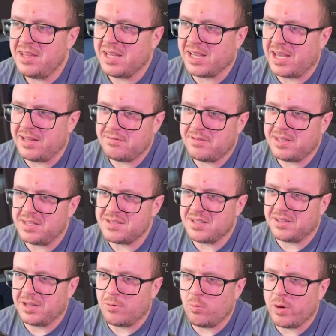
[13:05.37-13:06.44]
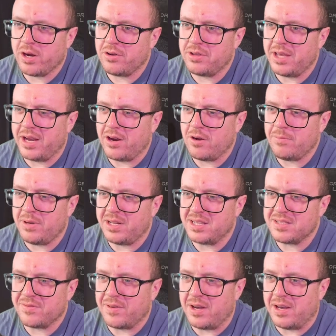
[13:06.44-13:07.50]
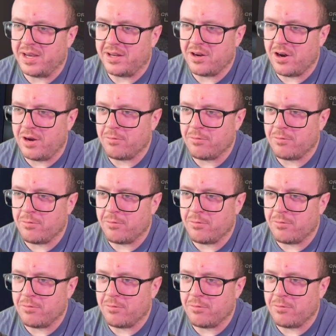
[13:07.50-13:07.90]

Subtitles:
I think I did something weird there, but it's fine. All right, we're